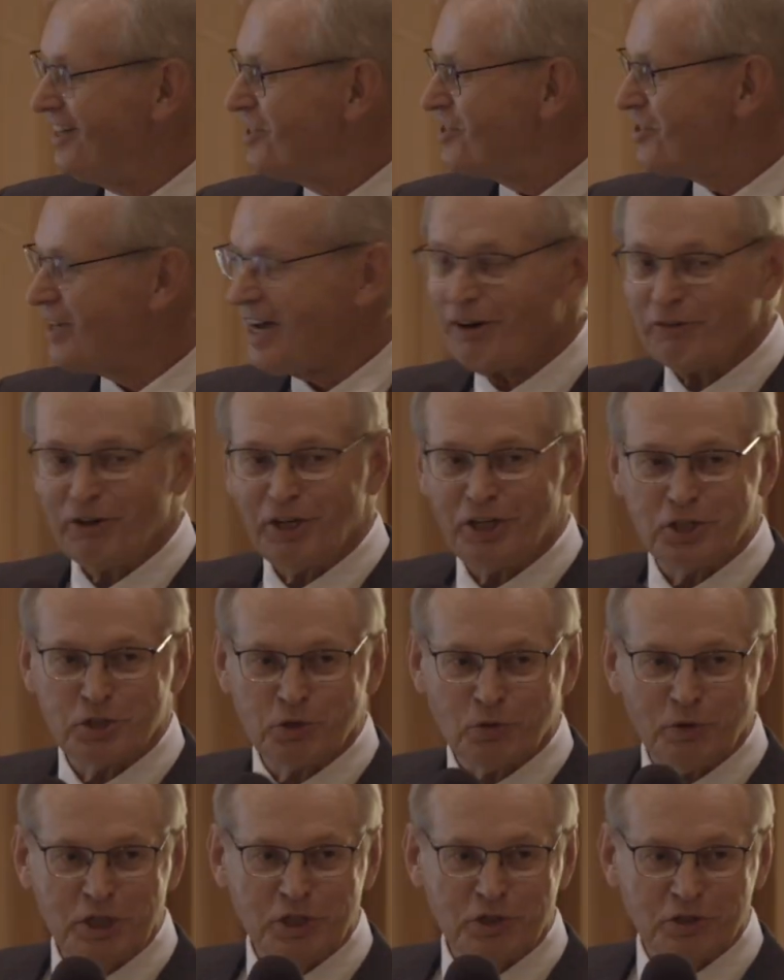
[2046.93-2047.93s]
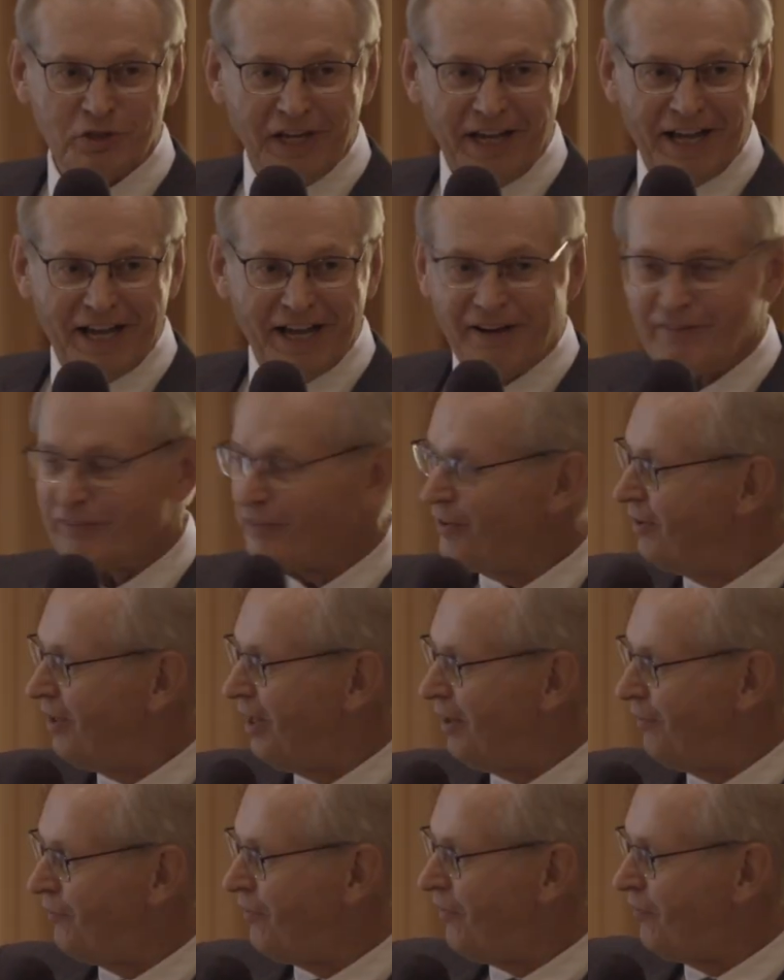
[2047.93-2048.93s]
So how could a
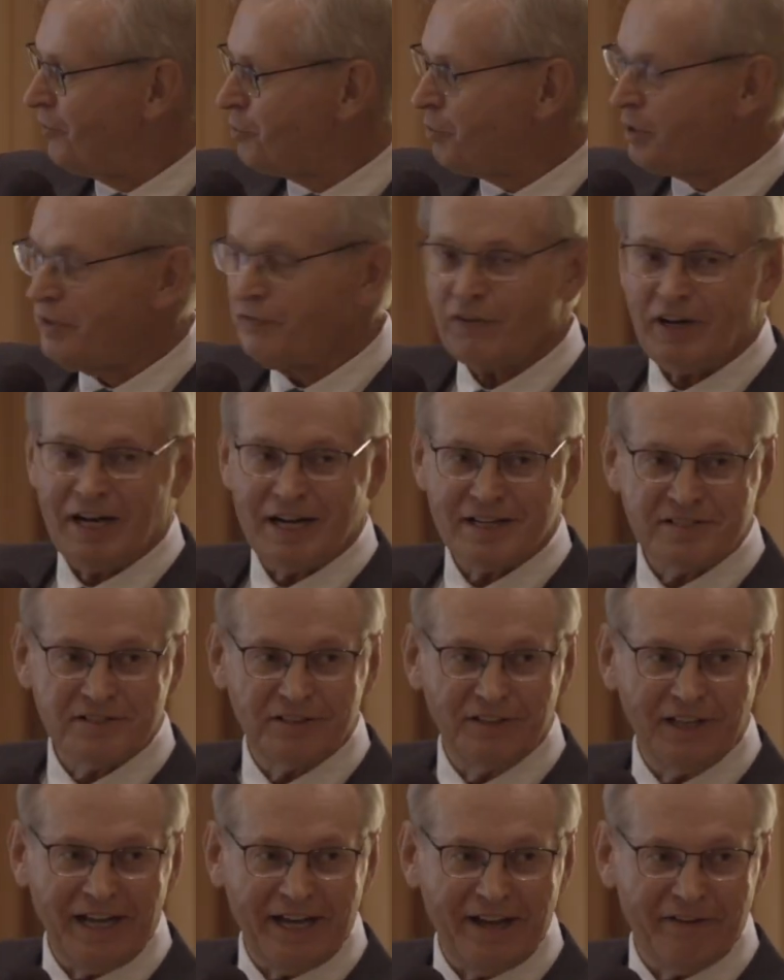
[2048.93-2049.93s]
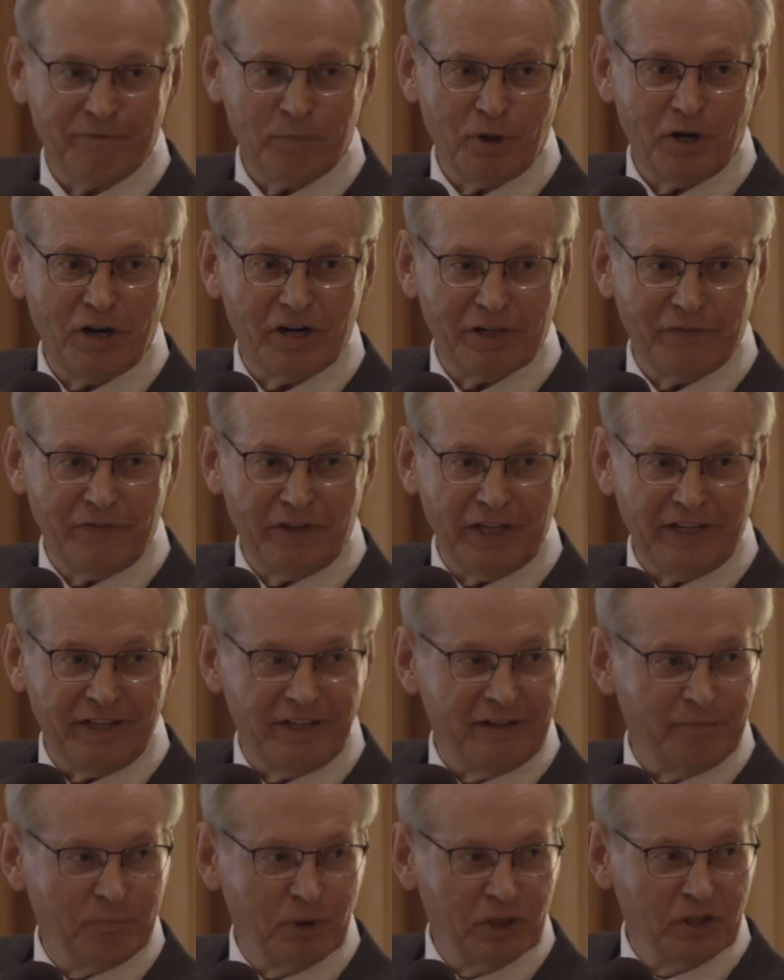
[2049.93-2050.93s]
tree fossil have part of
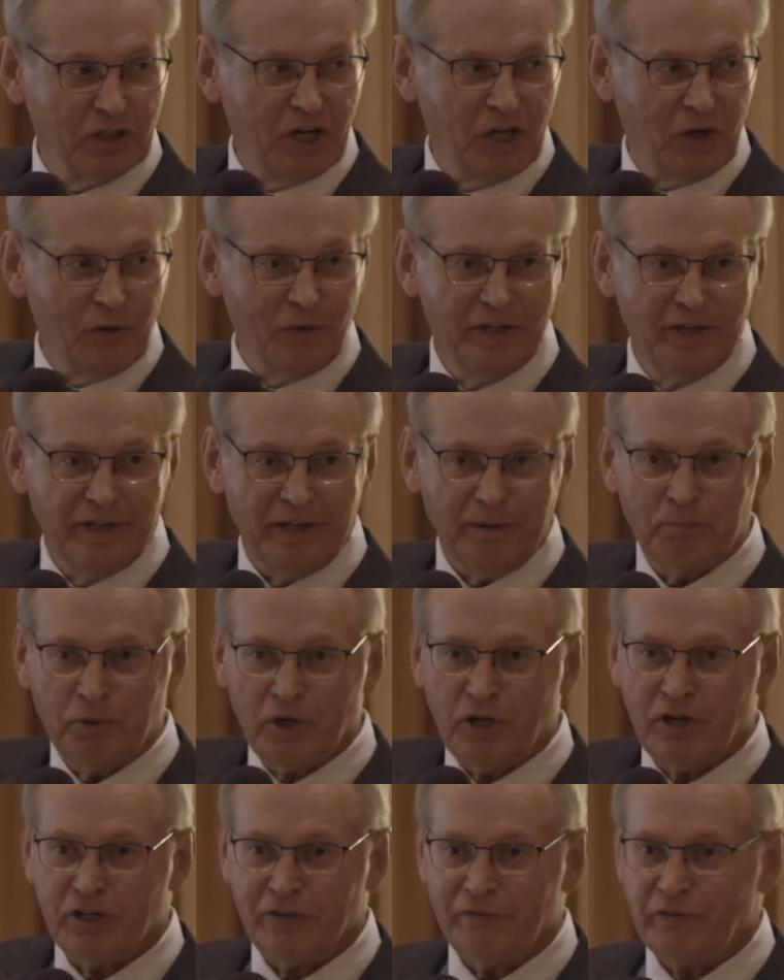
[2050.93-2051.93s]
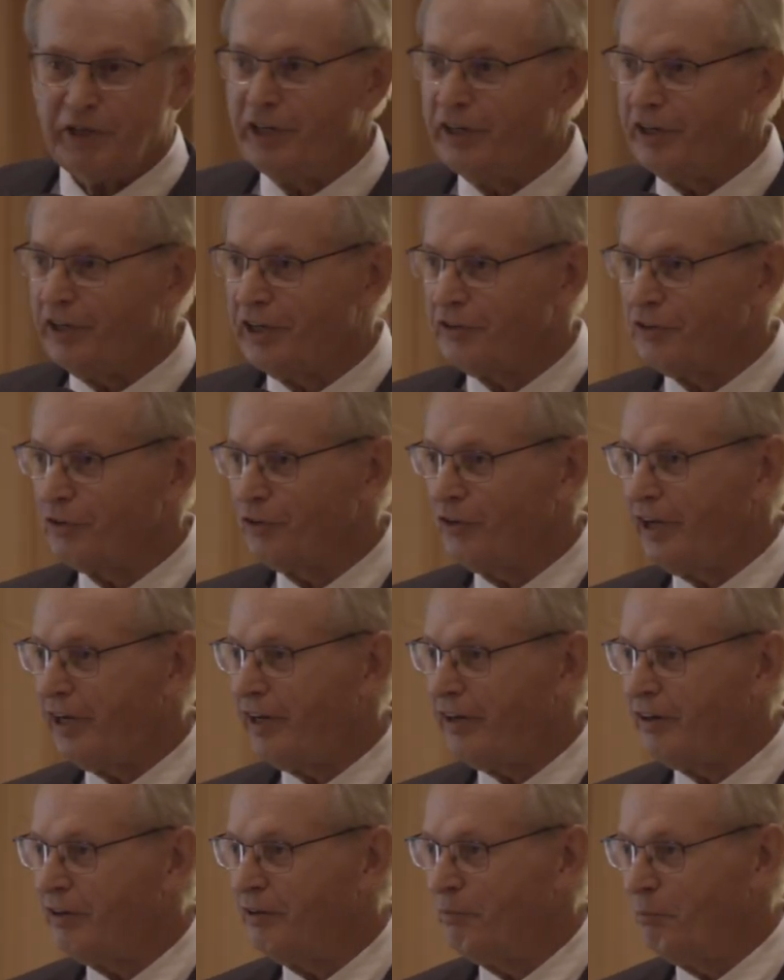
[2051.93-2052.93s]
it below and part of it in another
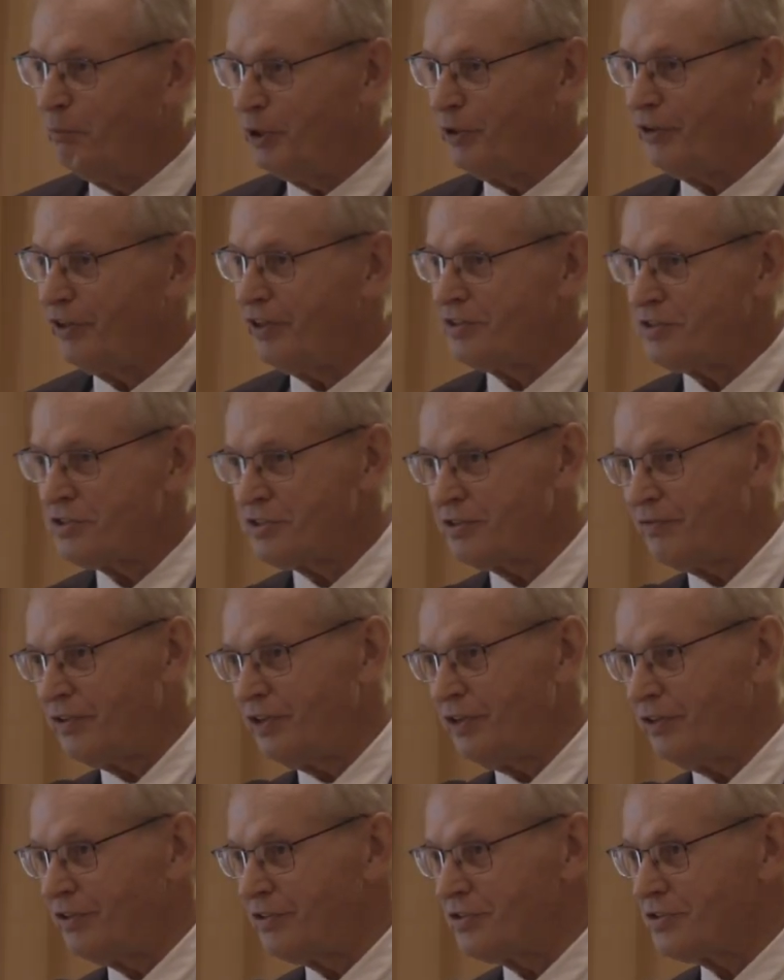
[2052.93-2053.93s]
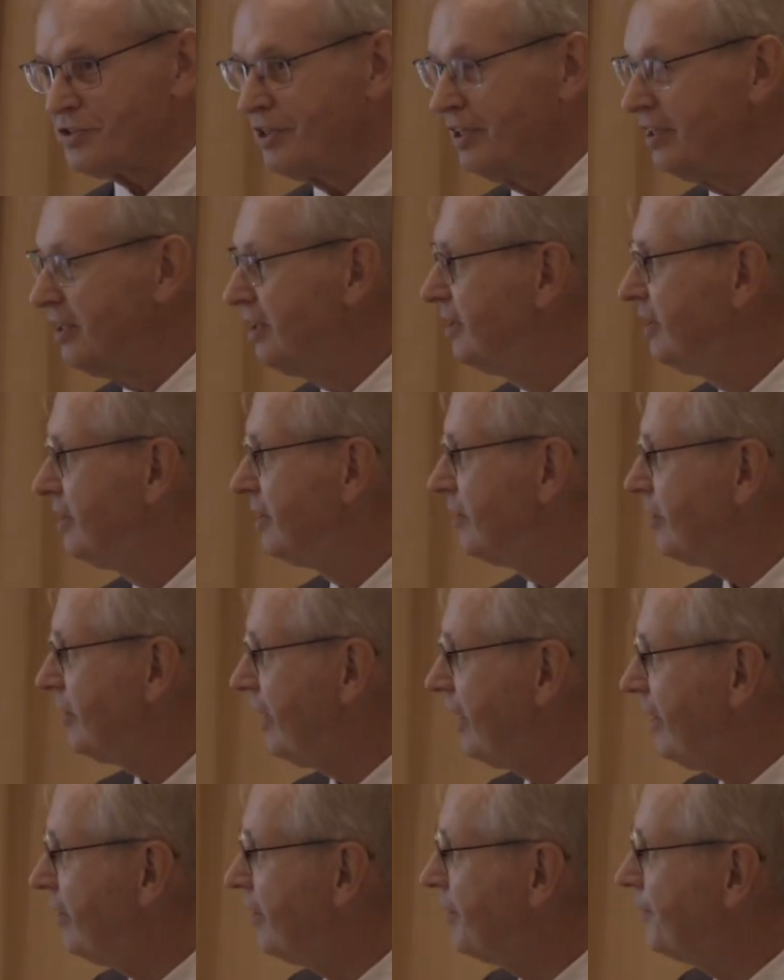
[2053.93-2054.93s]
layer millions of years
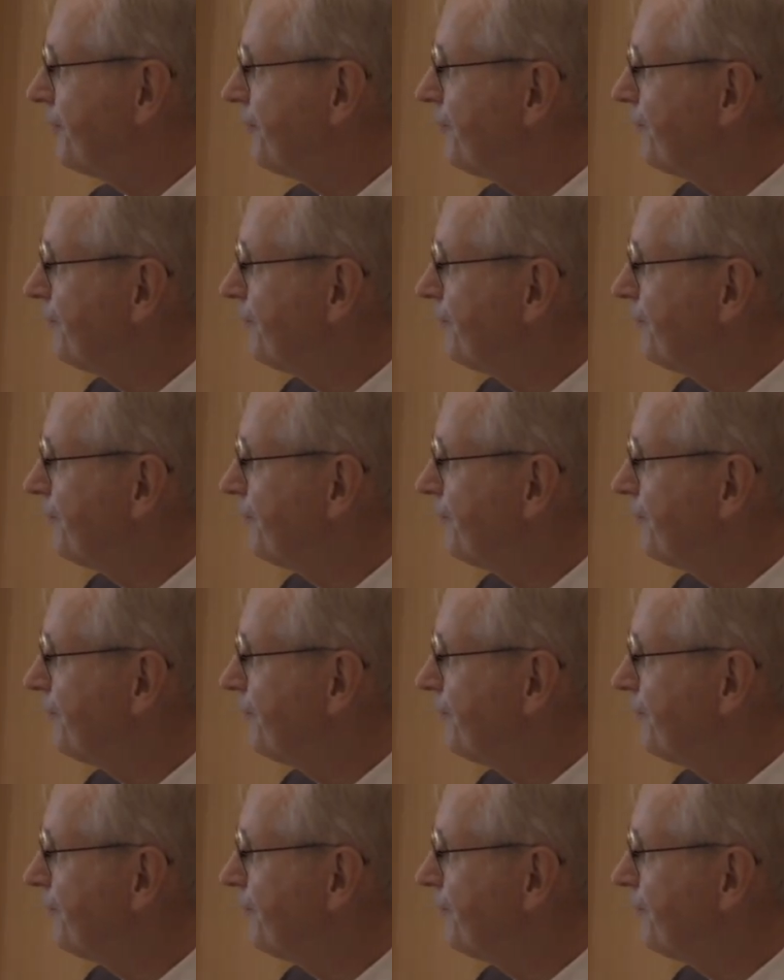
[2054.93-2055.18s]
later?